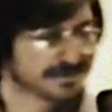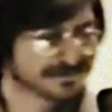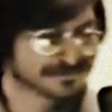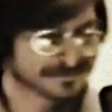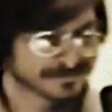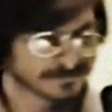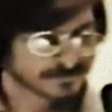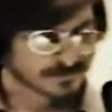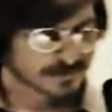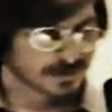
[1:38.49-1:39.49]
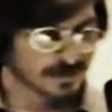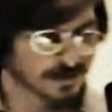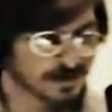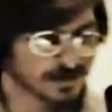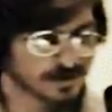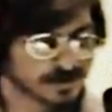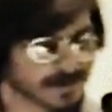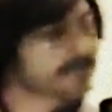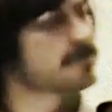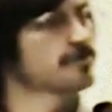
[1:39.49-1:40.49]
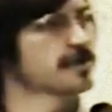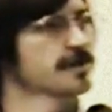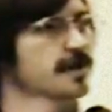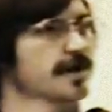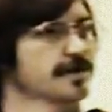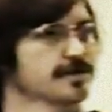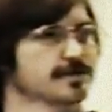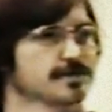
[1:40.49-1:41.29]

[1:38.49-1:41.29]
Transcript: 11:30 at night,